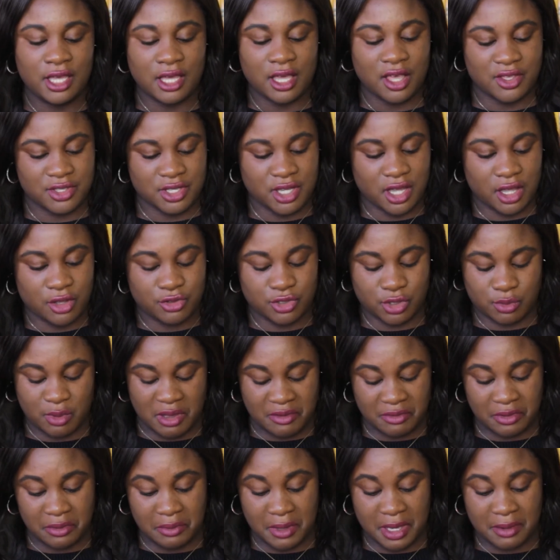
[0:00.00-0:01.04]
I was like, I'll just wait
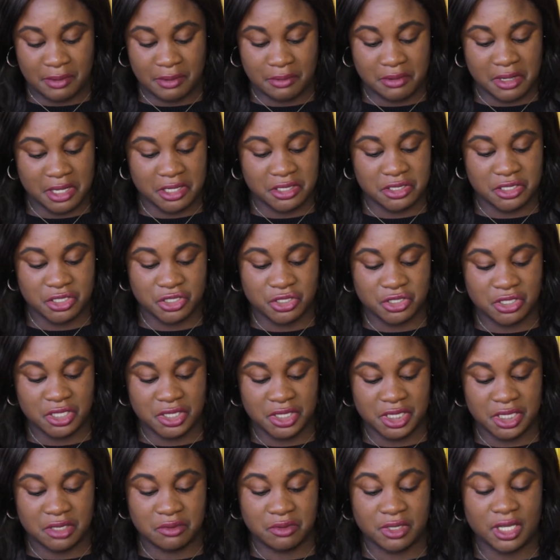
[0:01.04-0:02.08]
for the paperback edition. And
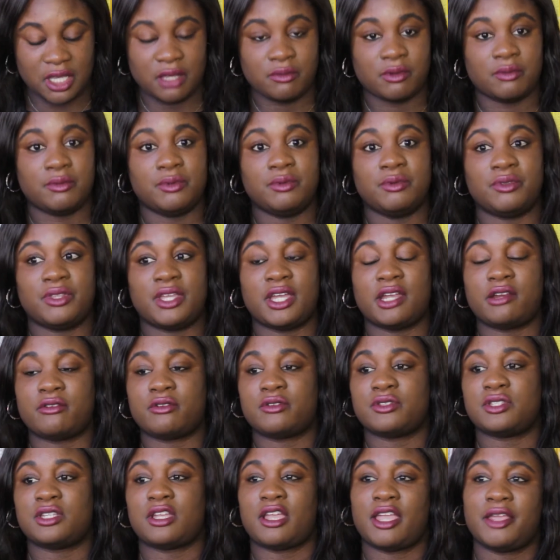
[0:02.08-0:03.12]
then yeah, when we were there, I
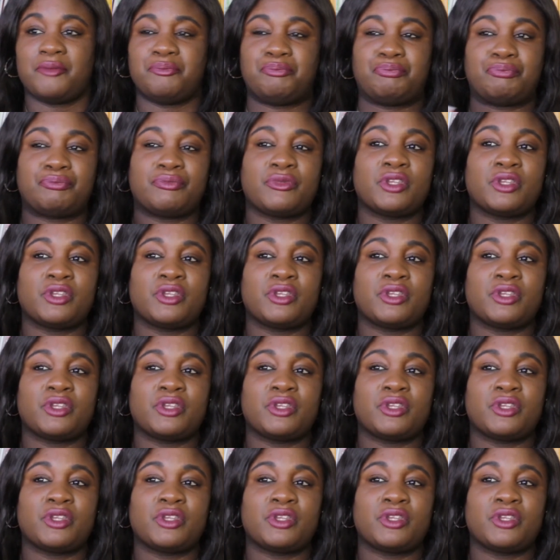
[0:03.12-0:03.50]
was like,